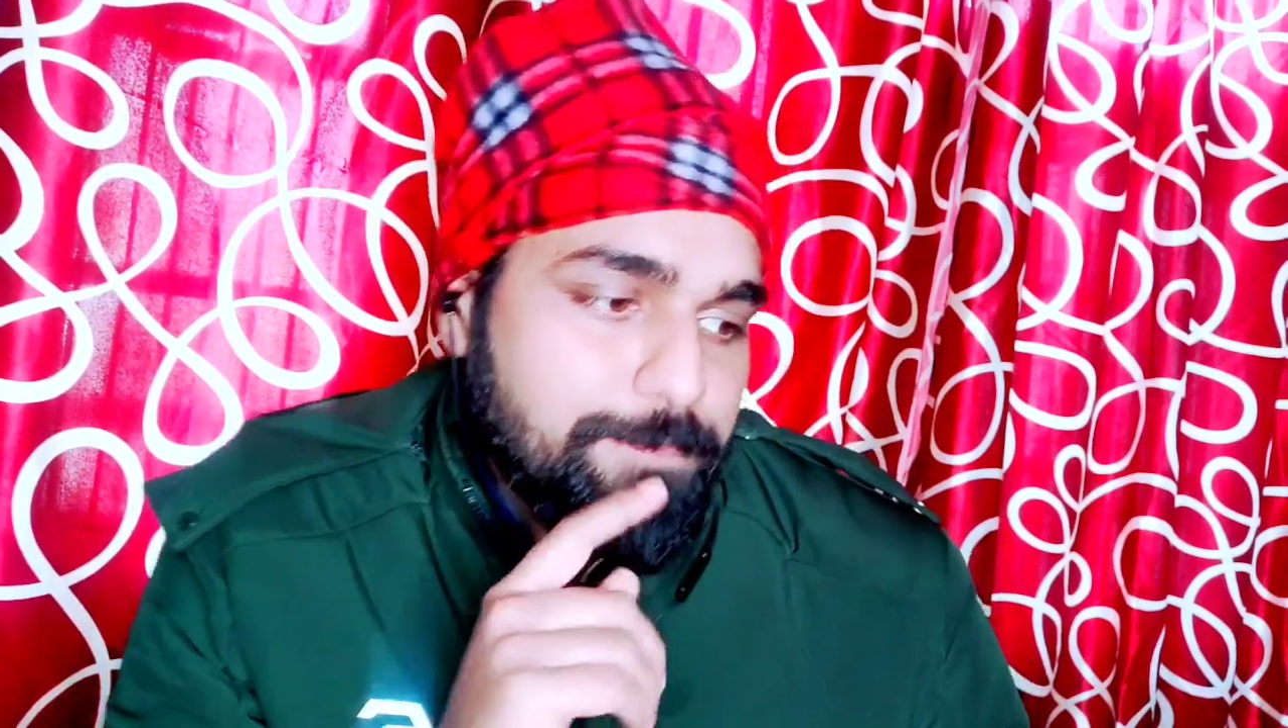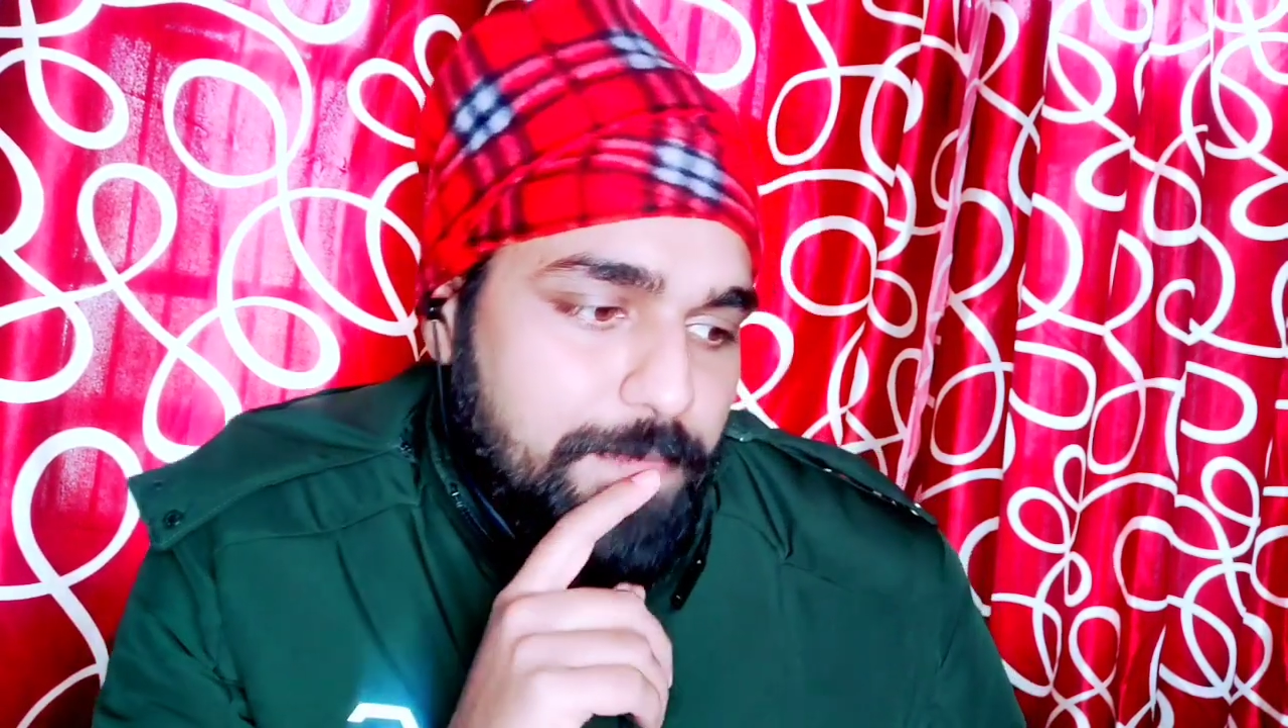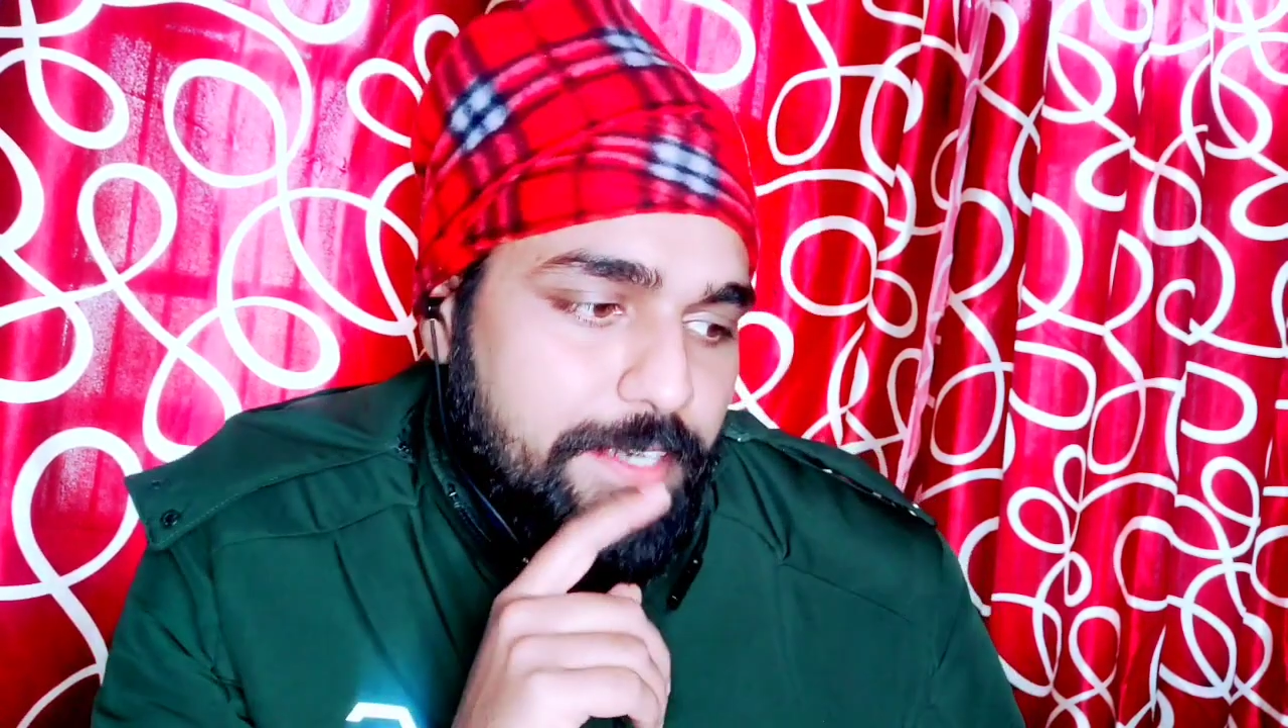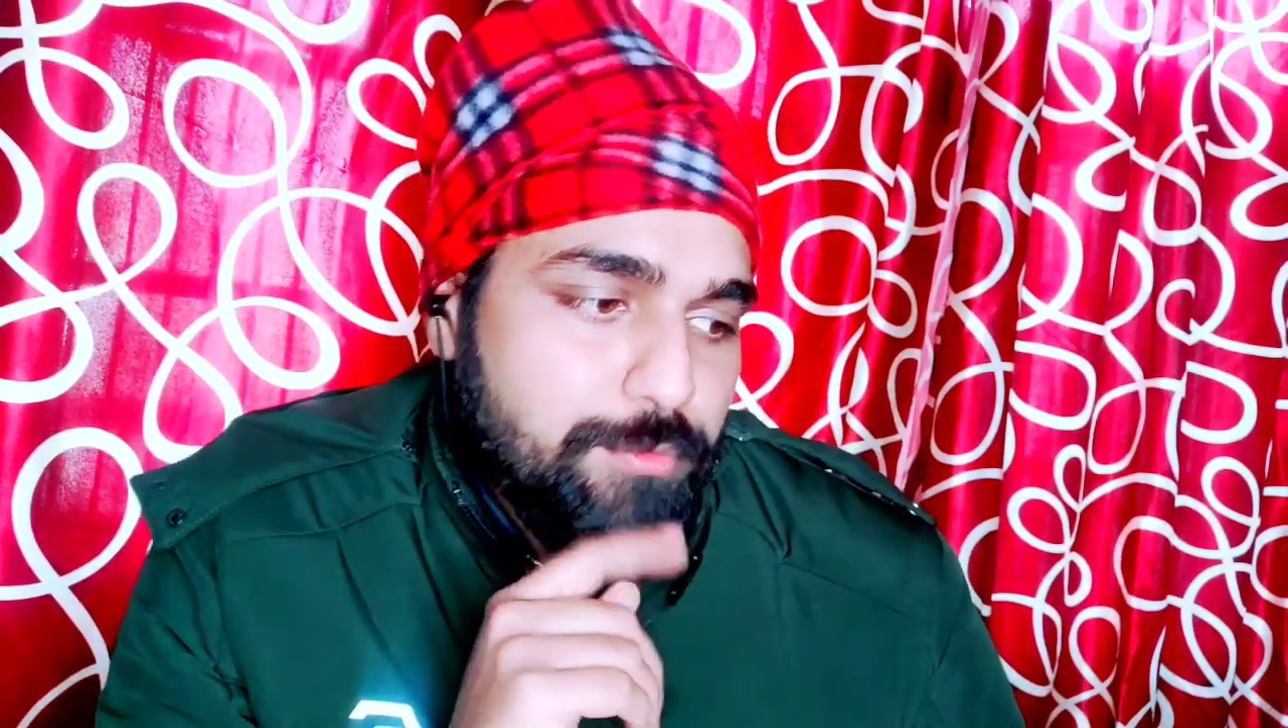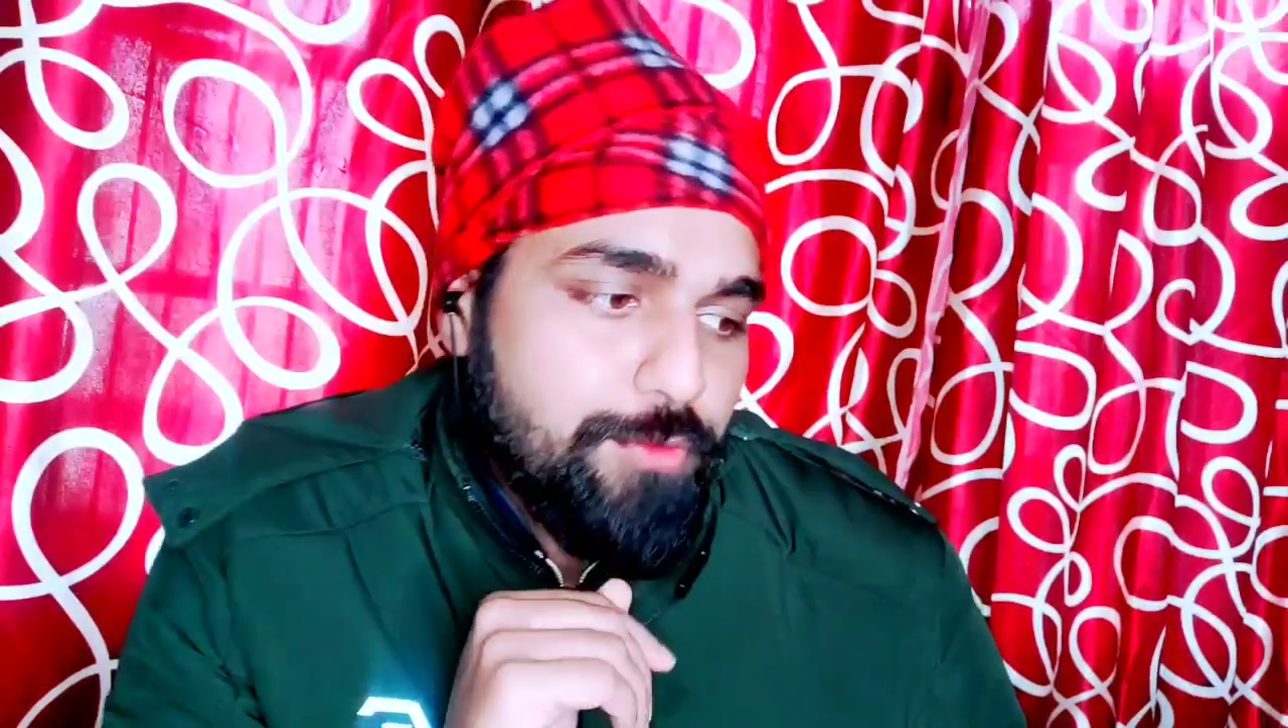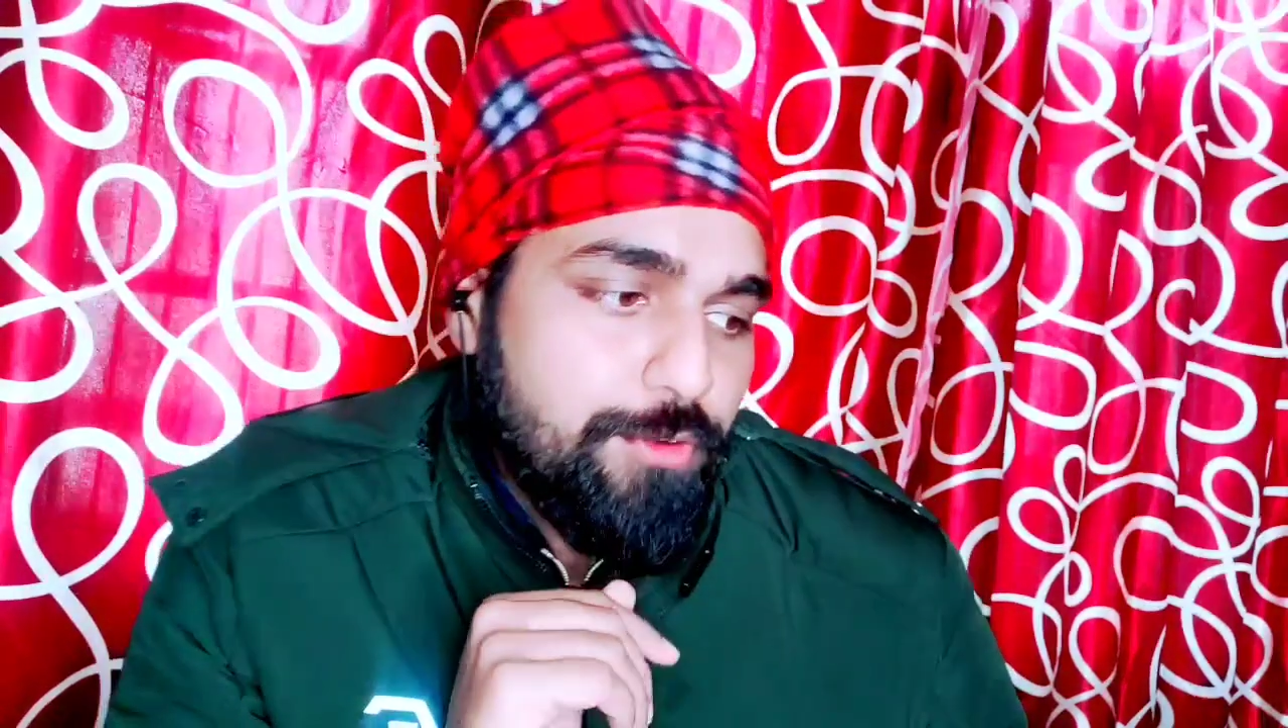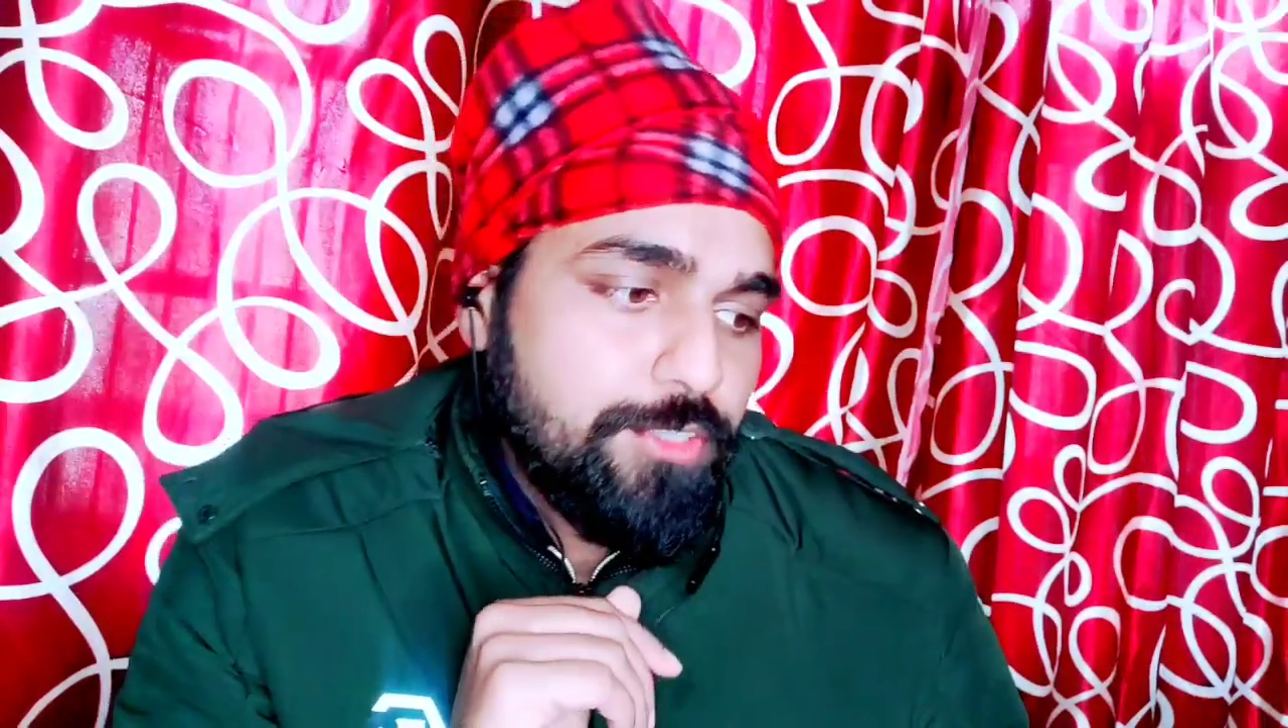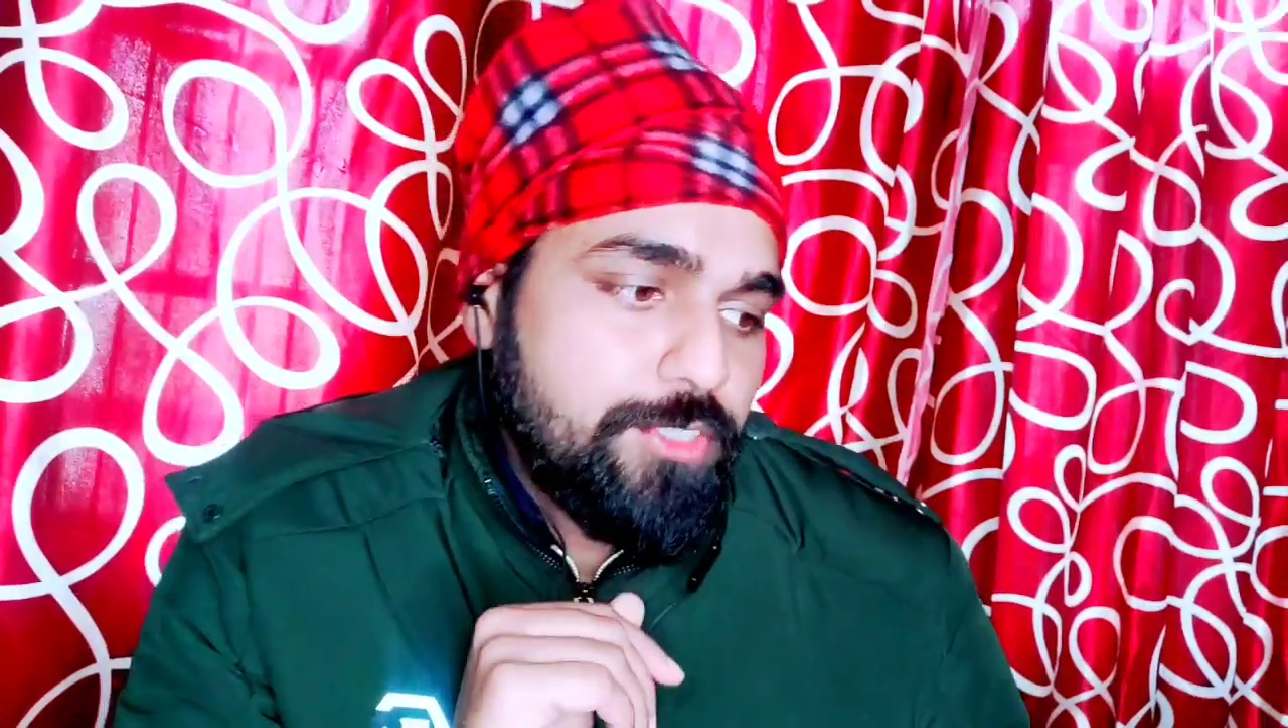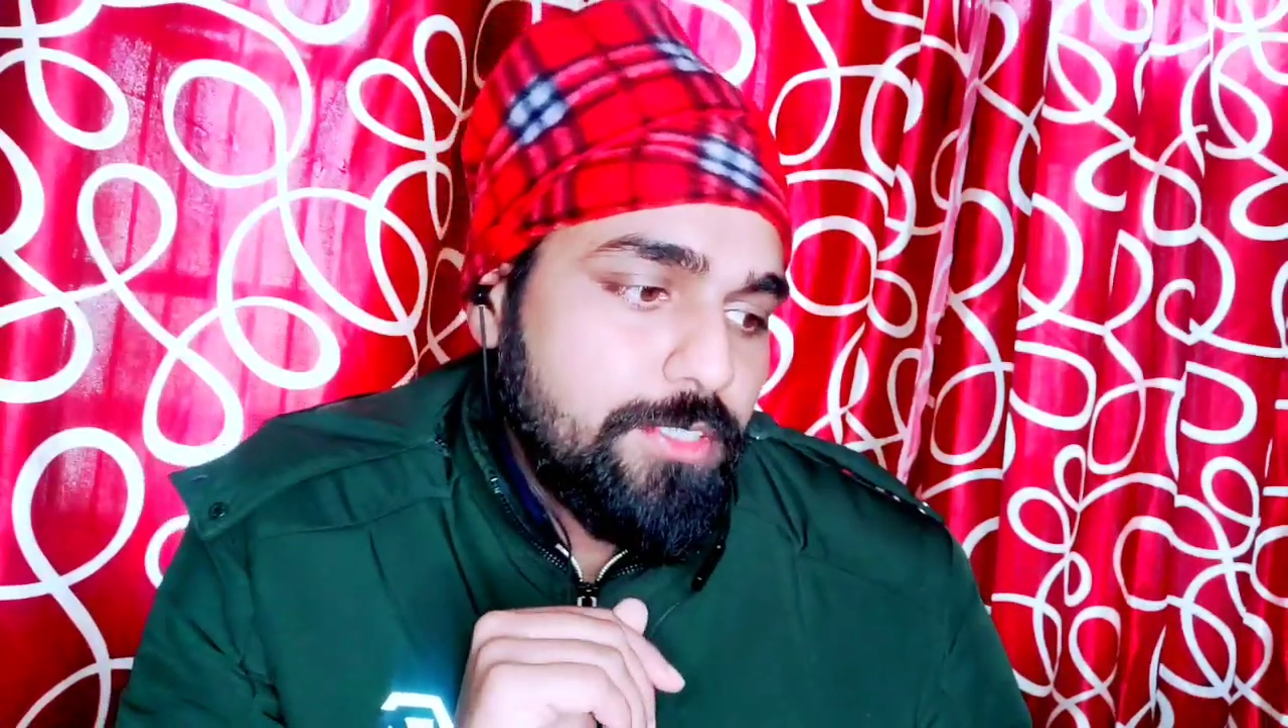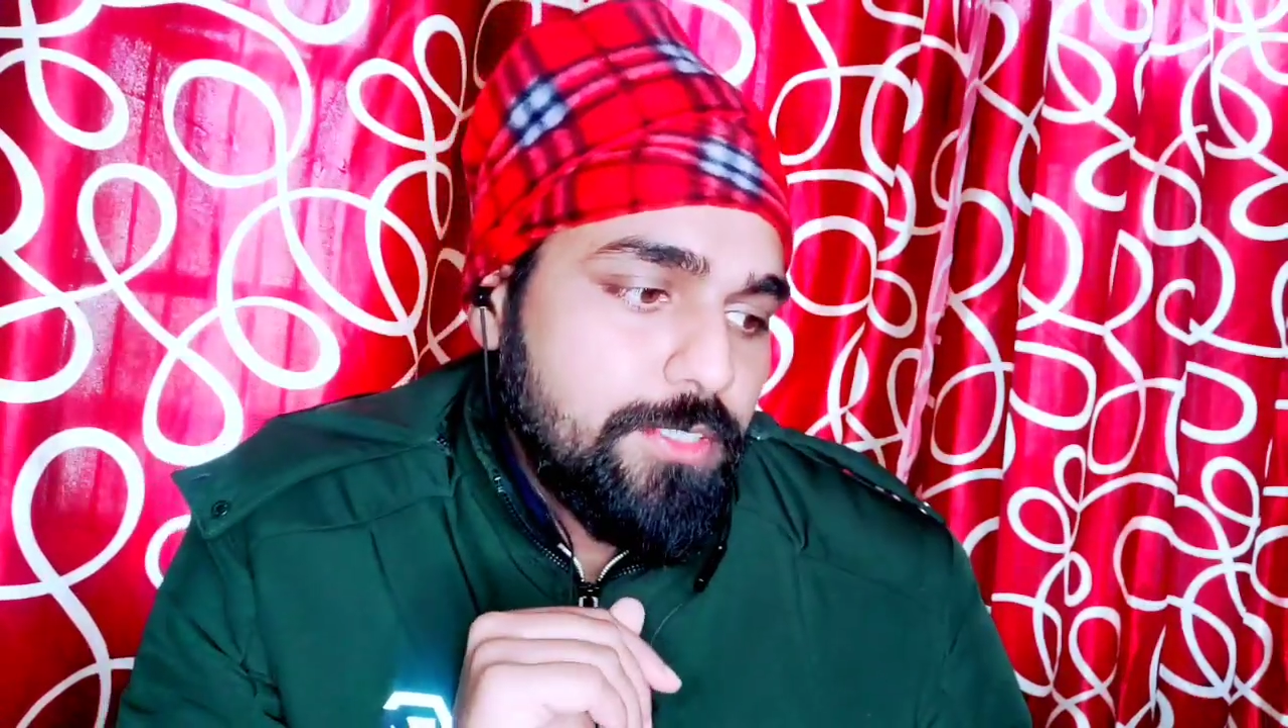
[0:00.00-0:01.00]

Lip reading: let me watch.